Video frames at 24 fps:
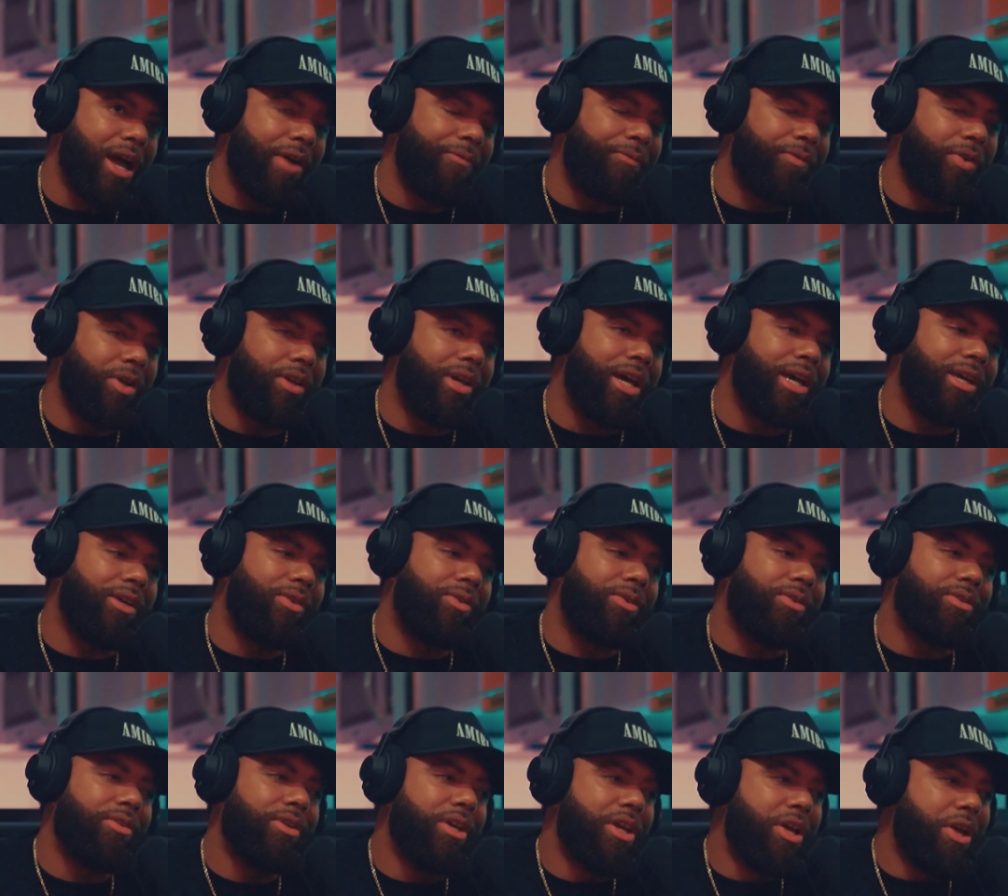I feel like
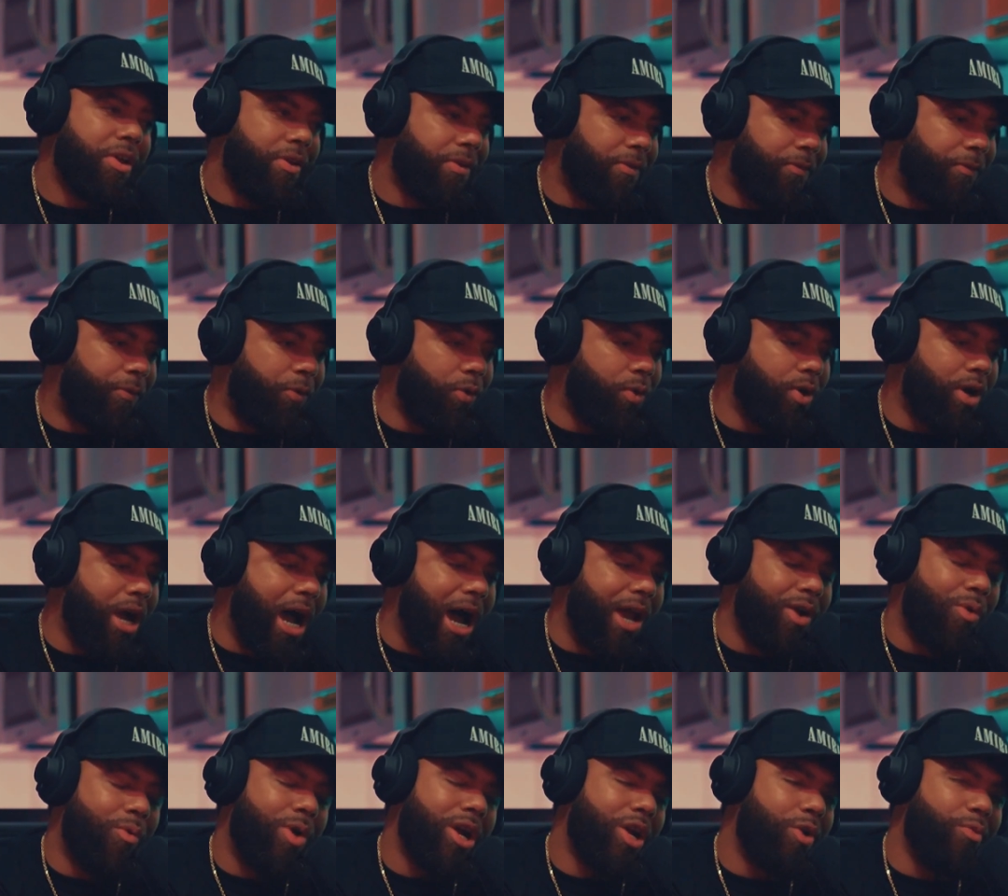I
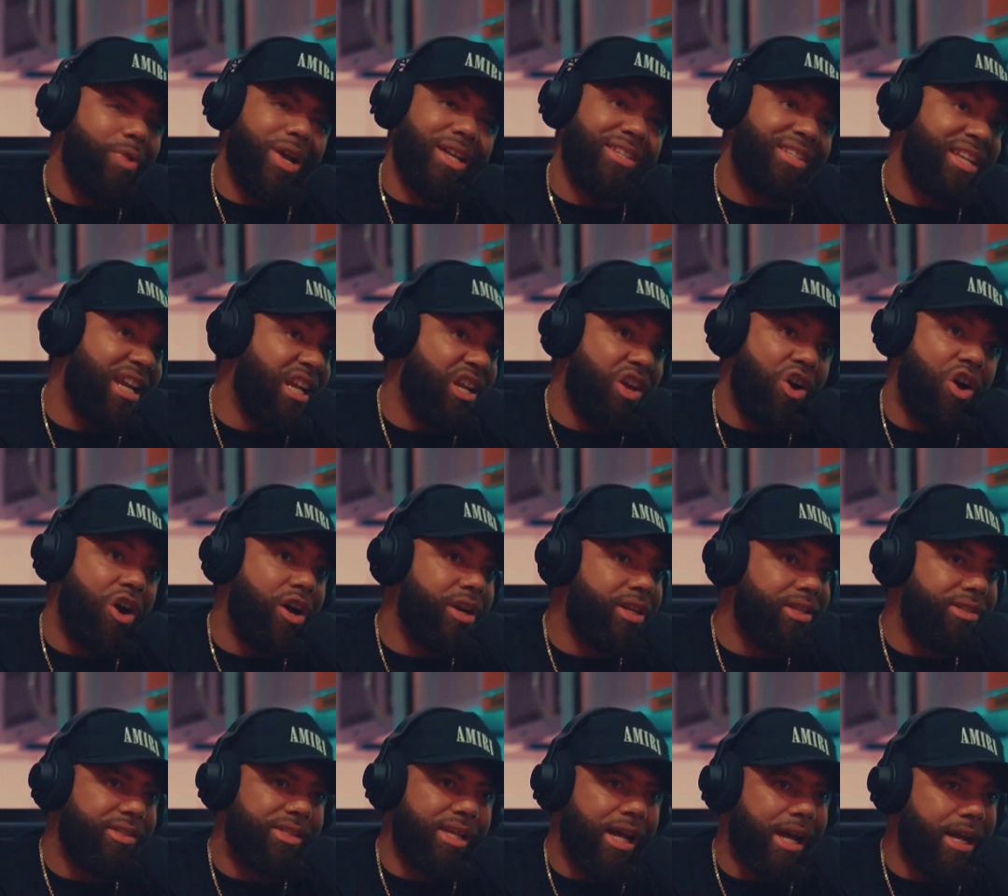don't want to waste any
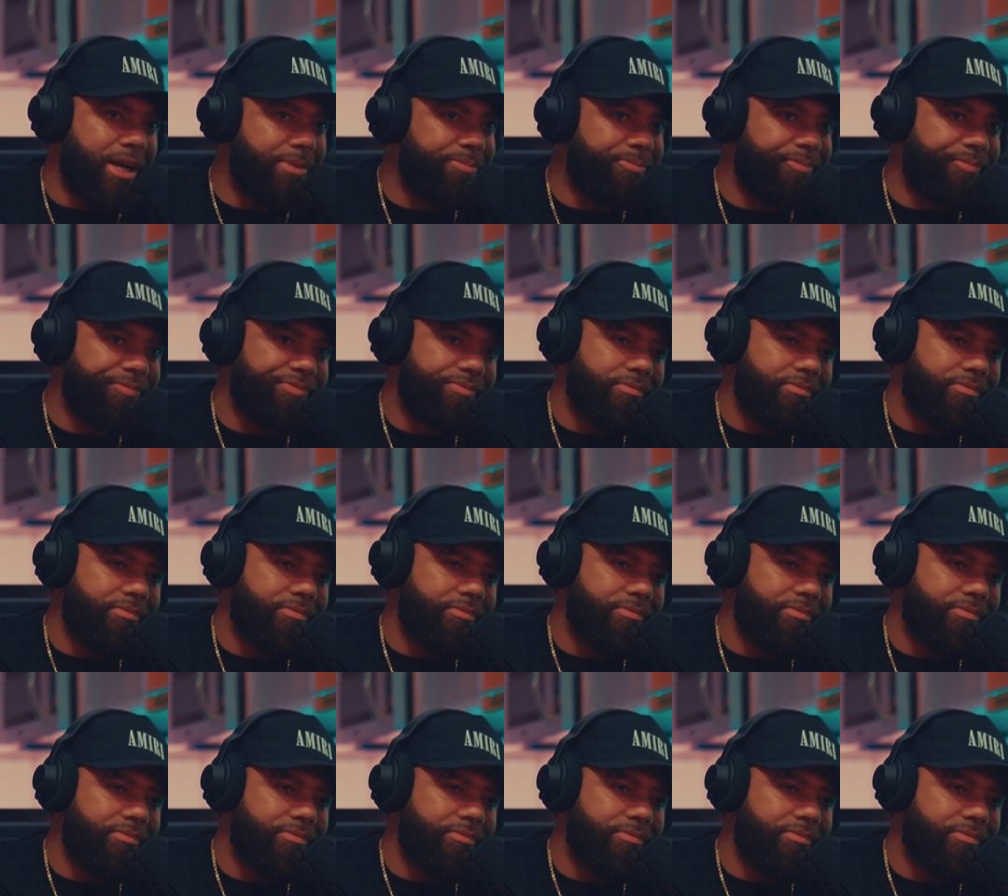artist time.